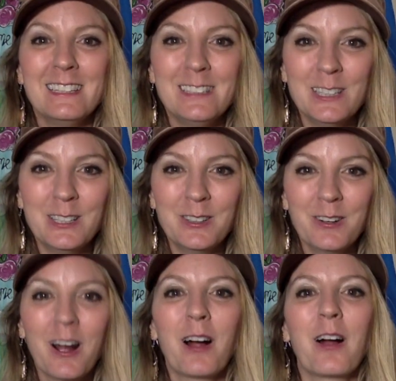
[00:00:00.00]

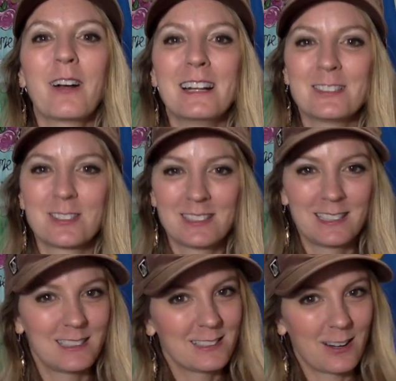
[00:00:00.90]
you are
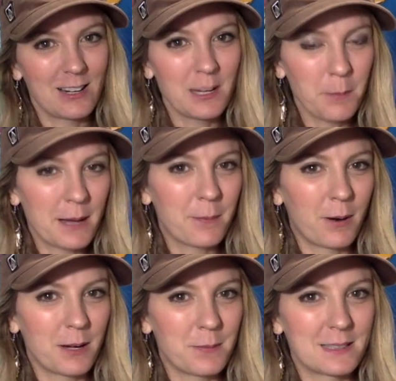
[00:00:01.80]
interested in starting a paint party